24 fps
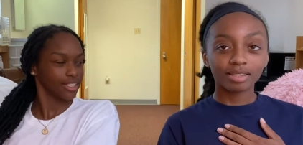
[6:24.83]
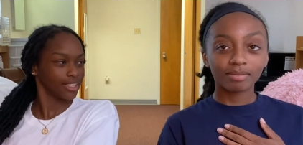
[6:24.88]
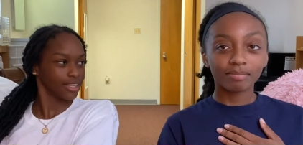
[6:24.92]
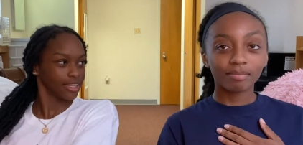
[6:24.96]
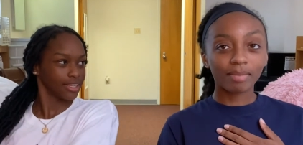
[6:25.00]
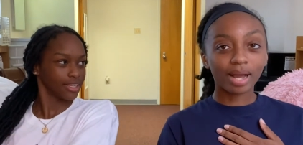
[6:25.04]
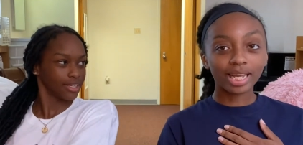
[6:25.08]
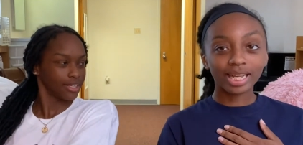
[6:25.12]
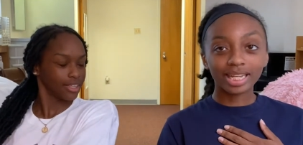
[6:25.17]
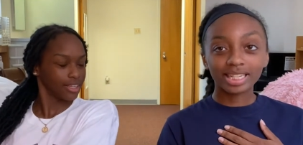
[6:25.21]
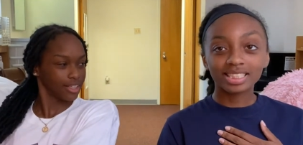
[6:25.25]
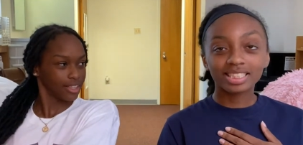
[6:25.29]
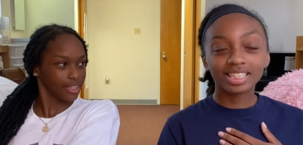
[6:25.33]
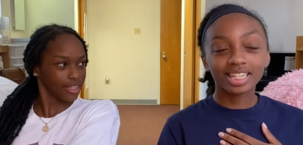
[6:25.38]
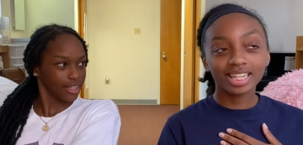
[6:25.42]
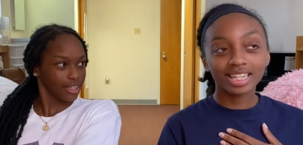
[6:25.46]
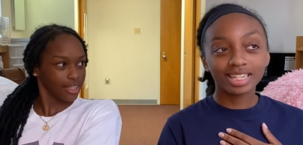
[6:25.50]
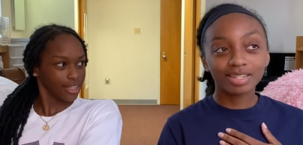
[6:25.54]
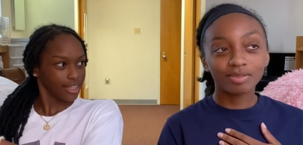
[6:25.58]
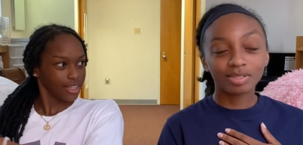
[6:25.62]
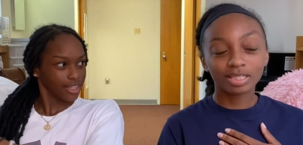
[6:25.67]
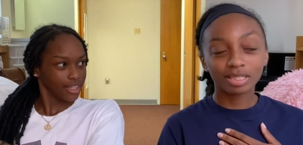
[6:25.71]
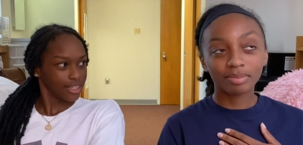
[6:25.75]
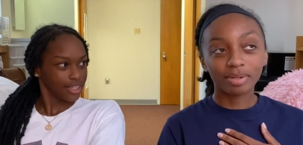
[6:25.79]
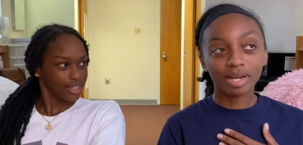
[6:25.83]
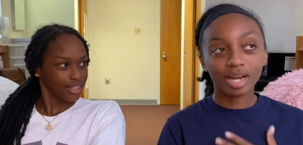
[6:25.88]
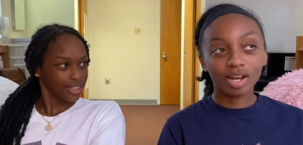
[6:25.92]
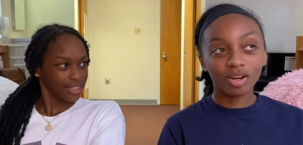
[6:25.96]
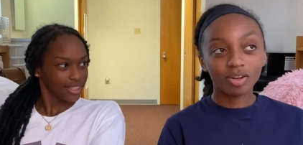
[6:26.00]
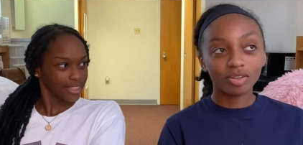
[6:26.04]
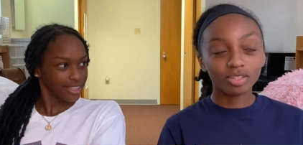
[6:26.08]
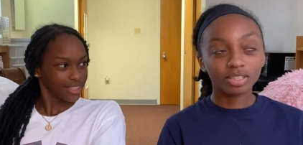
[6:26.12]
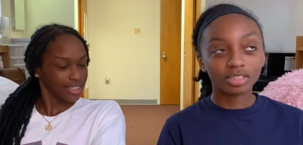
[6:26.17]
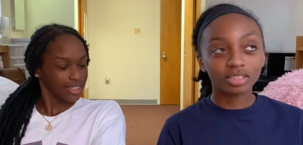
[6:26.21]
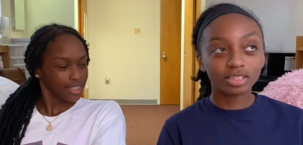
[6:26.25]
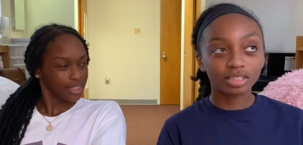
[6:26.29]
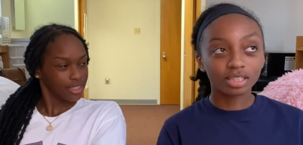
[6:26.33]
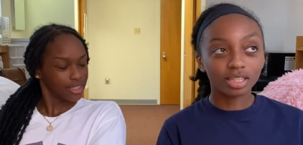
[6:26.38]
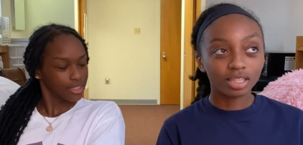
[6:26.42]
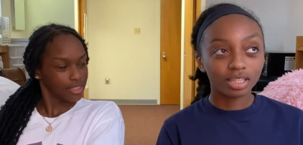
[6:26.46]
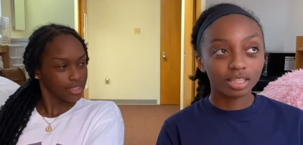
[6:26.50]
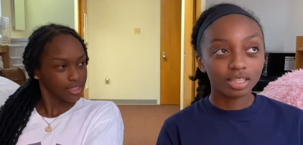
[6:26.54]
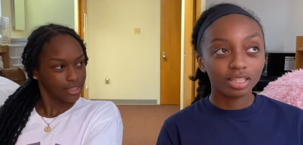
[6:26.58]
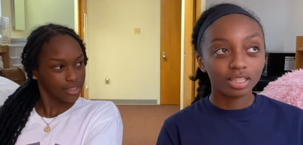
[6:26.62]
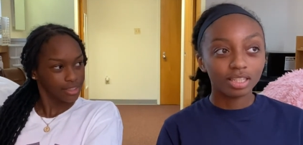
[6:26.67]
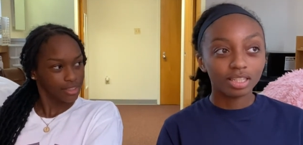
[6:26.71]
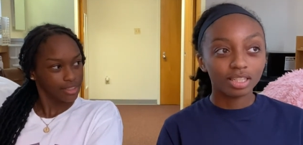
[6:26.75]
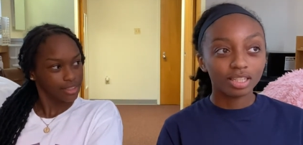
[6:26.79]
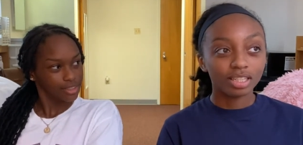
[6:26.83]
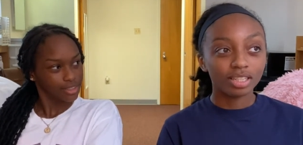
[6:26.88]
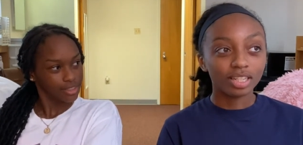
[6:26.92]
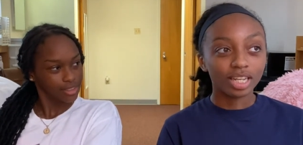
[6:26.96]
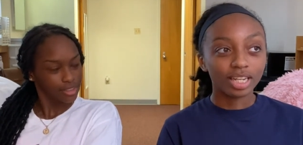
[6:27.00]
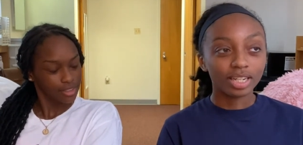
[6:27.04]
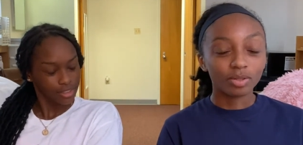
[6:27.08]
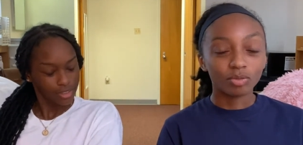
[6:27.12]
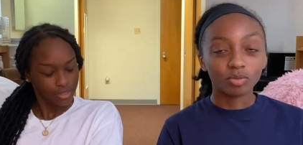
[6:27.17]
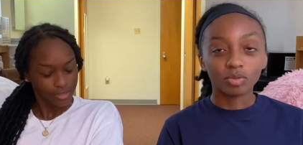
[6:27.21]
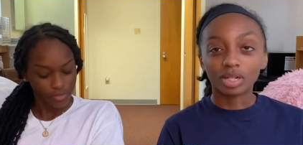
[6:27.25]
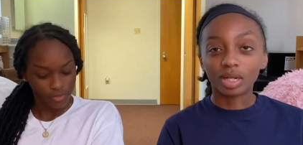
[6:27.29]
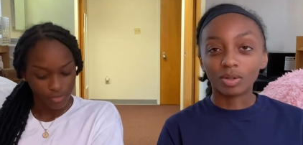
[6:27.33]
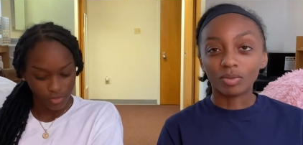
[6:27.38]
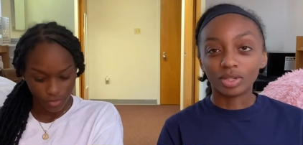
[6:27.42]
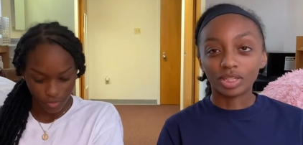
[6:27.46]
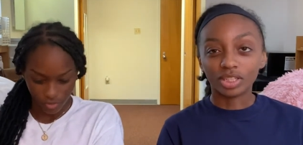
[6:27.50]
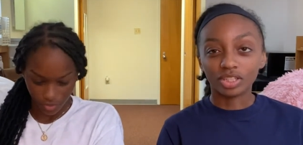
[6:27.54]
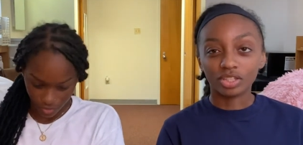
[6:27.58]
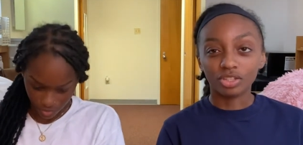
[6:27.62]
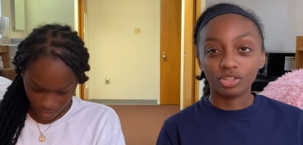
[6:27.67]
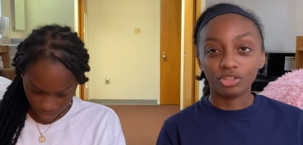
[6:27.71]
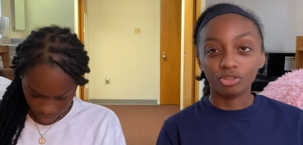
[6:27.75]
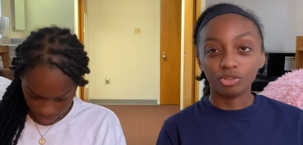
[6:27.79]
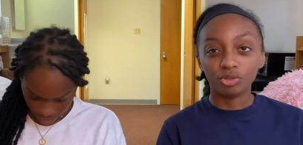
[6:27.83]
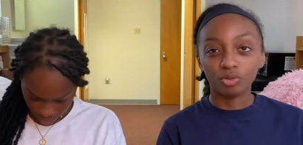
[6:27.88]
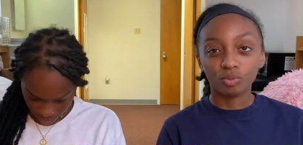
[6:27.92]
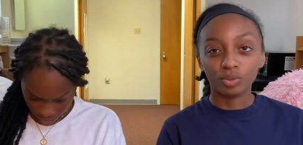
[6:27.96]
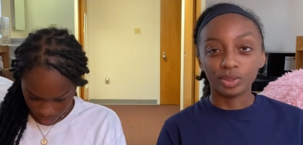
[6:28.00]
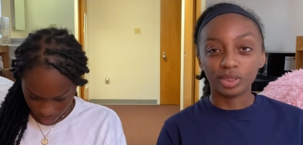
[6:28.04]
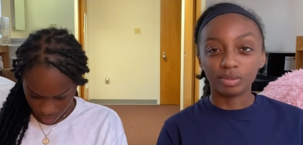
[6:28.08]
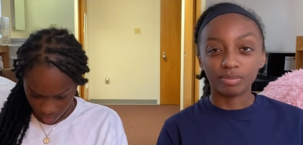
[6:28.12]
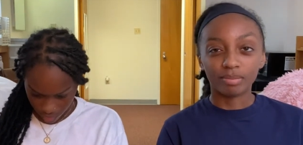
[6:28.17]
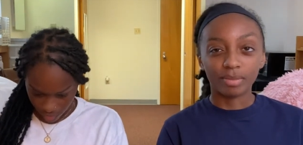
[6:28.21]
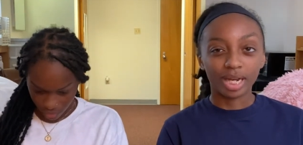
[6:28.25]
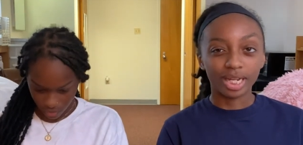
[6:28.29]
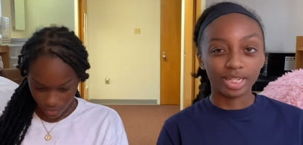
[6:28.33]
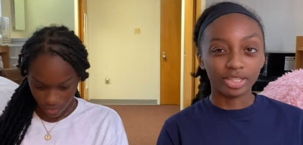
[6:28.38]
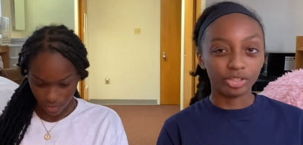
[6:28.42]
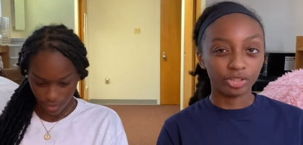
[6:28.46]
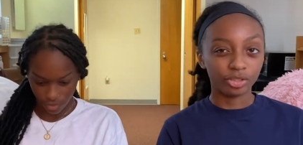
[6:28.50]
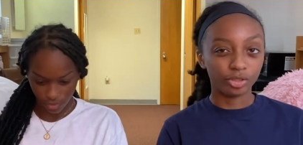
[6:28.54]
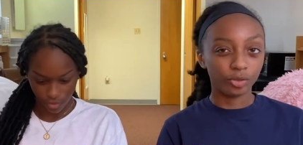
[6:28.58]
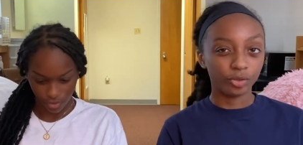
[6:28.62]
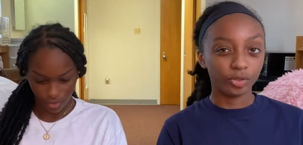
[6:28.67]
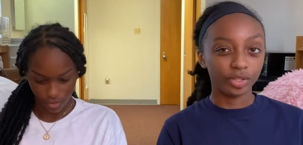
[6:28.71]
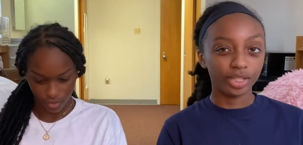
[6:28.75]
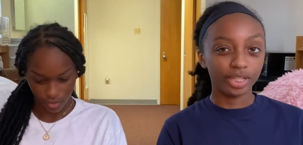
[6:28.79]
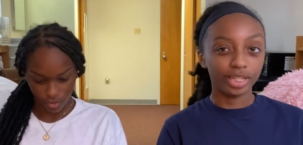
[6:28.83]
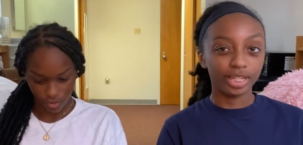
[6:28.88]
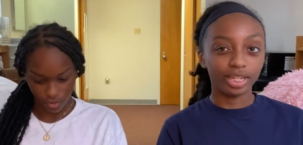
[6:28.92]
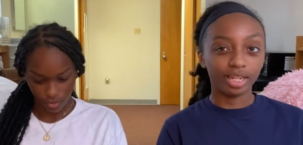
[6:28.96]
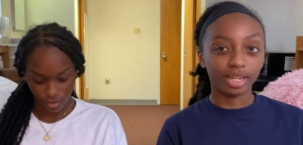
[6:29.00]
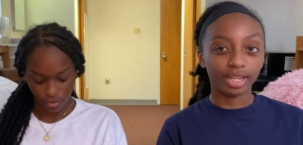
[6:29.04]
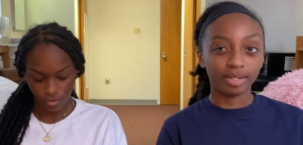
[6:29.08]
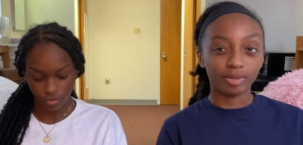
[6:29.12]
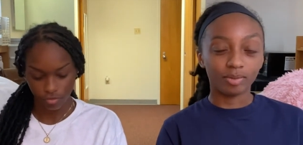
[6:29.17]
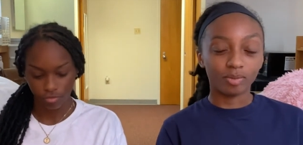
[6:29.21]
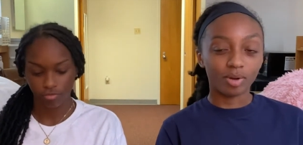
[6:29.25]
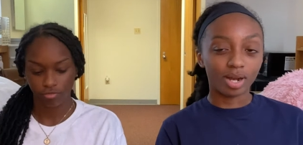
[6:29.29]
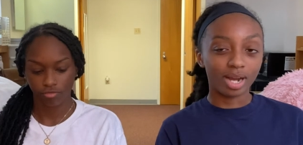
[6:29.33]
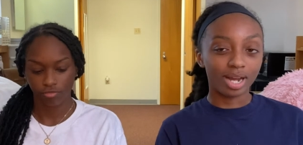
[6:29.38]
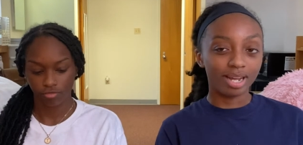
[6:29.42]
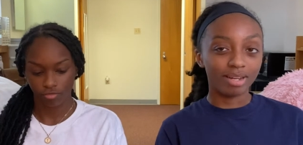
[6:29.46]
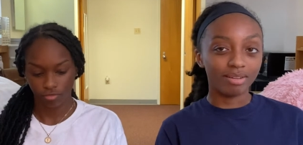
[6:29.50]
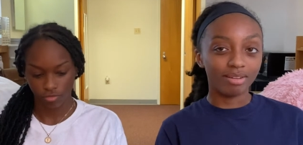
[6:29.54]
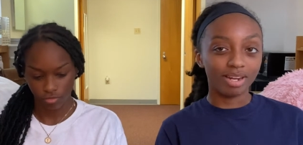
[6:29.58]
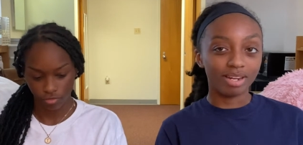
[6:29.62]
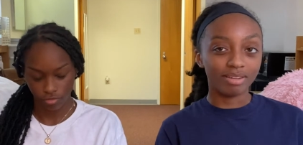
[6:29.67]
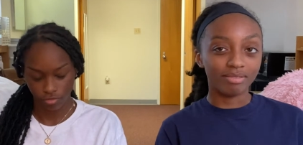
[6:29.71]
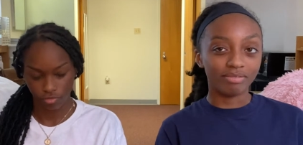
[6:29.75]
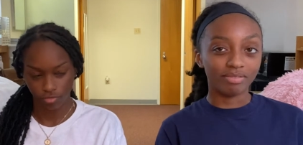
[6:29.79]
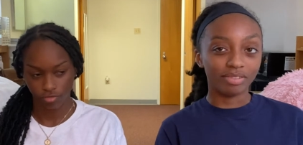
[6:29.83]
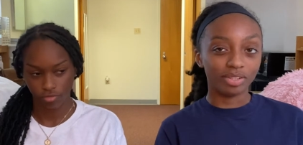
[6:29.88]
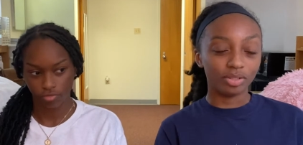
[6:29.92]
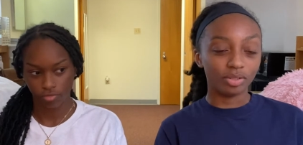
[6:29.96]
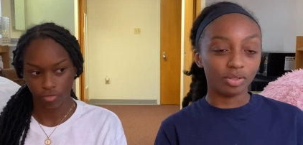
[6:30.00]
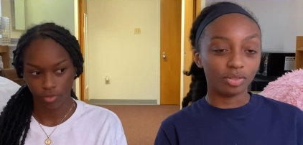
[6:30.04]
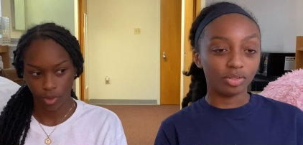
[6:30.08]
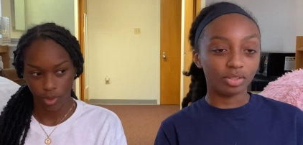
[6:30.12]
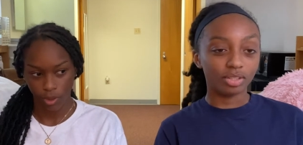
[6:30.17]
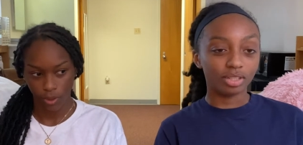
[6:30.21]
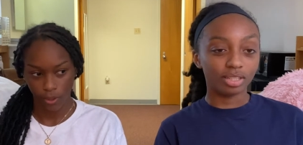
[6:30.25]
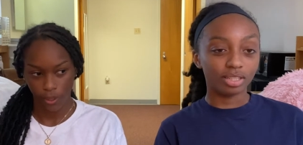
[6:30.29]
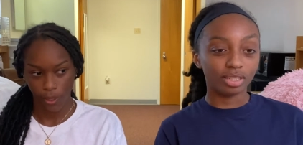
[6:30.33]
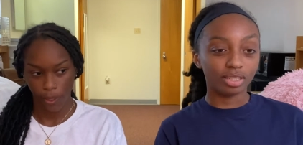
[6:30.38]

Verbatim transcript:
Speaker 1: My essay was about like what I wanted to do with my degree and like why I felt